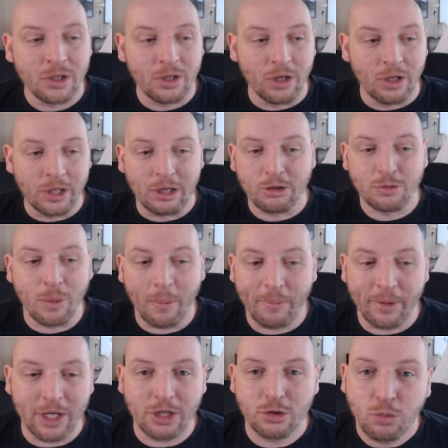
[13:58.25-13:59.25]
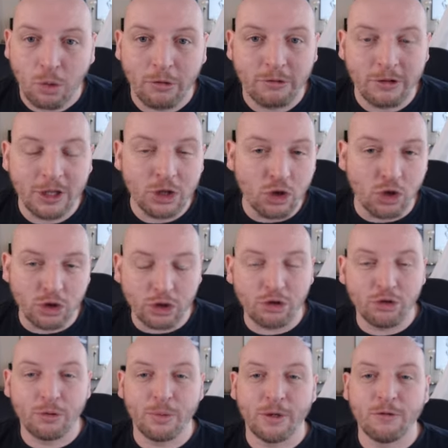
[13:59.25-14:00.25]
And that was my biggest worry. No
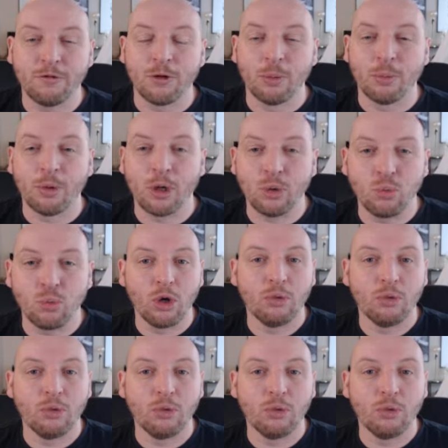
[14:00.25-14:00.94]
European football.